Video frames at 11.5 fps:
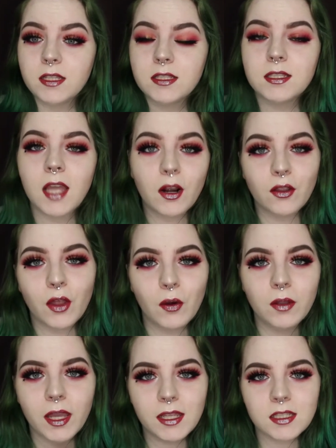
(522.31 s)
subtle though,
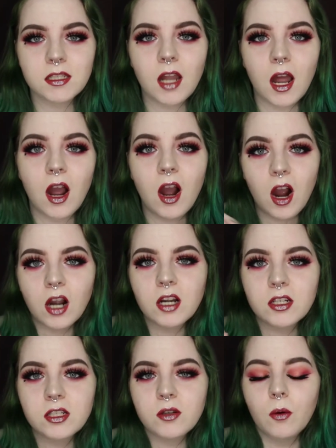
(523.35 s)
like it's not
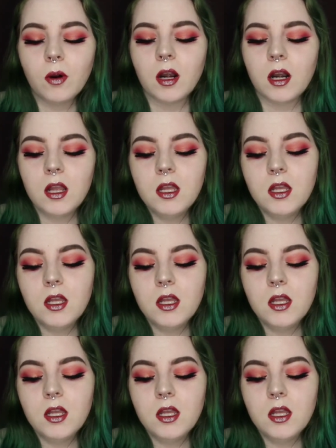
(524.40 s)
harsh or